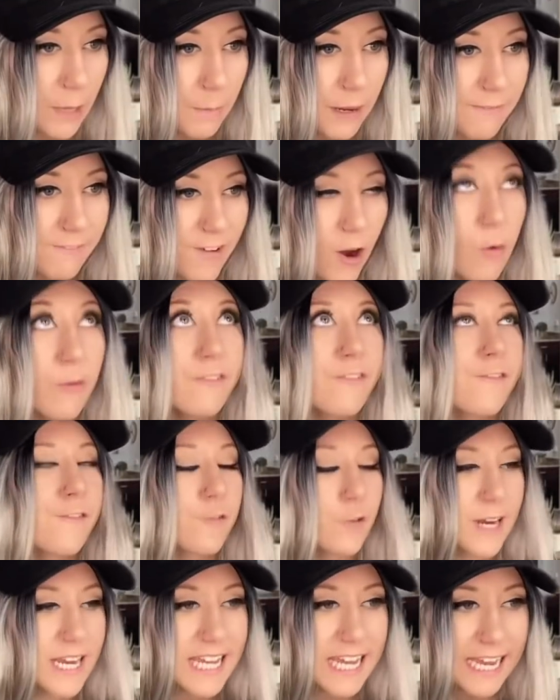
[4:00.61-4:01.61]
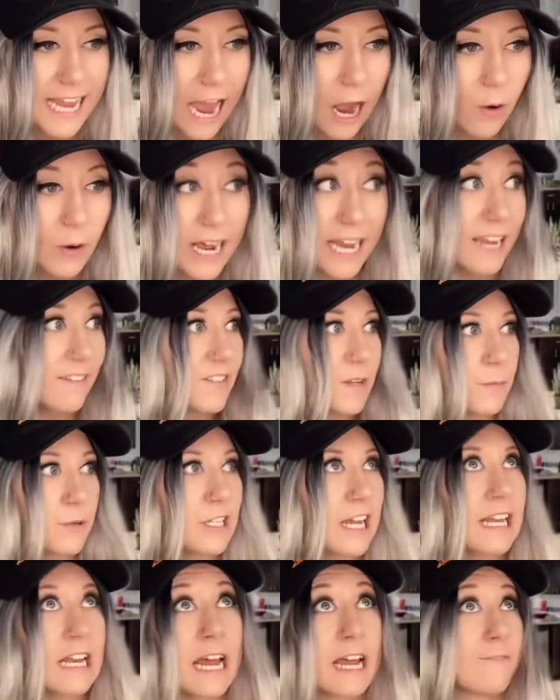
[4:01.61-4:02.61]
up my phone, freaking out. I have to
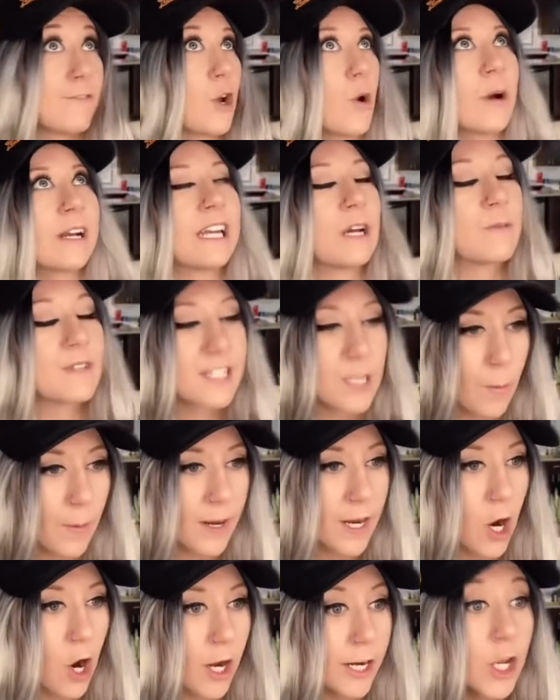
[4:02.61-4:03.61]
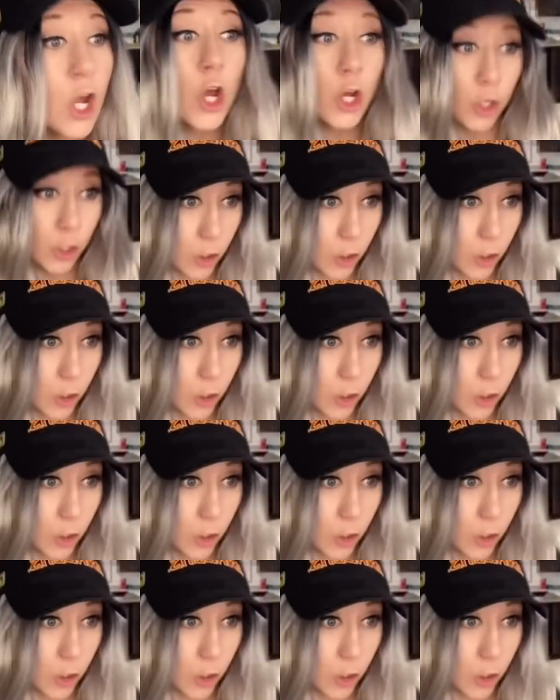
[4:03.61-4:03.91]
pretend I have no idea what's going on.